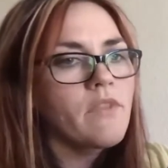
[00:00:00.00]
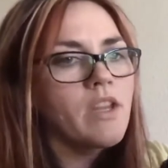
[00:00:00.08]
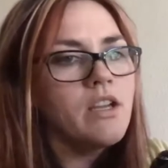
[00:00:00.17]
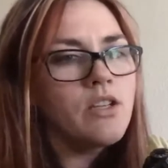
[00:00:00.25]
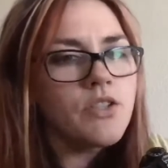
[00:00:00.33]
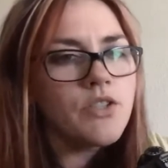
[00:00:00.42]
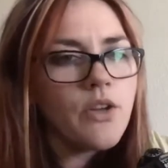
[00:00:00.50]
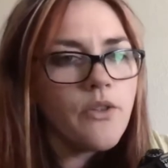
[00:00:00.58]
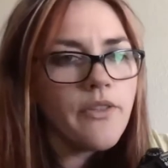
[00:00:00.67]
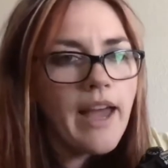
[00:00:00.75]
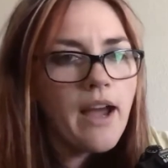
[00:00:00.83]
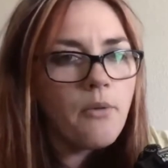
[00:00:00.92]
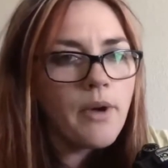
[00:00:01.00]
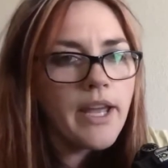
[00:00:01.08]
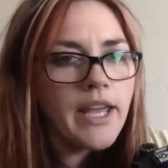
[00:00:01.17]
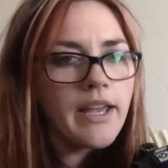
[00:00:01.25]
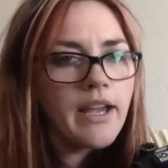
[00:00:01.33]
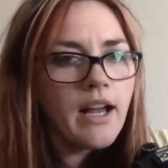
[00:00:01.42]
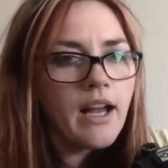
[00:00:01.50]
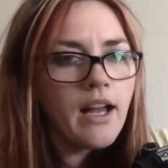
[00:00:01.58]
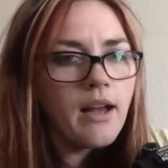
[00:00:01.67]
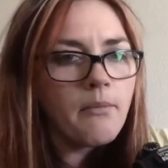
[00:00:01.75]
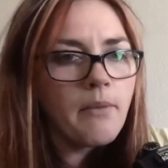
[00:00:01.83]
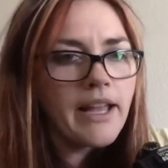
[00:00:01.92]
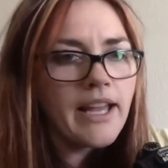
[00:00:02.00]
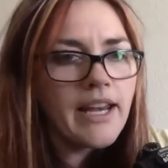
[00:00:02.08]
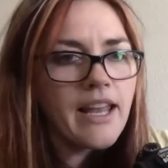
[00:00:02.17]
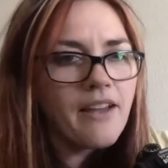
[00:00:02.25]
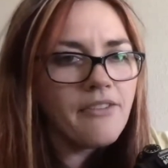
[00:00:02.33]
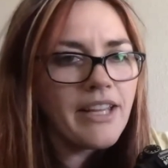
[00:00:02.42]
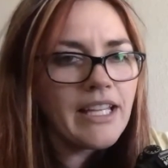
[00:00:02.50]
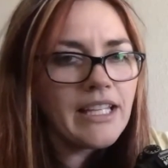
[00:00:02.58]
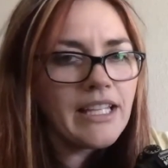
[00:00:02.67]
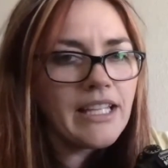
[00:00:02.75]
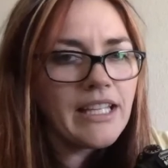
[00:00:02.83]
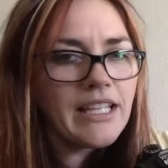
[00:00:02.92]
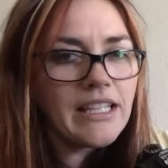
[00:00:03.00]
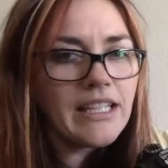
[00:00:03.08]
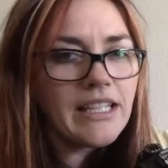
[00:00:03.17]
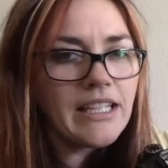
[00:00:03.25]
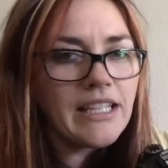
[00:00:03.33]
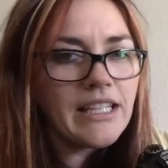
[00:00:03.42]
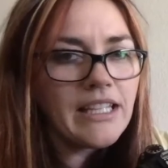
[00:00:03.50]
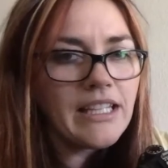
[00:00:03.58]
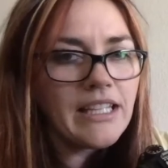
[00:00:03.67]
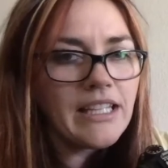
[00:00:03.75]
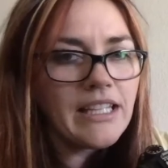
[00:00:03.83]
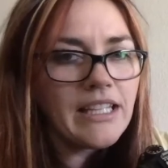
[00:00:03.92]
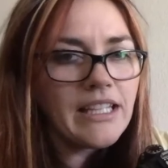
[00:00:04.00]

So that way I kind of have like a little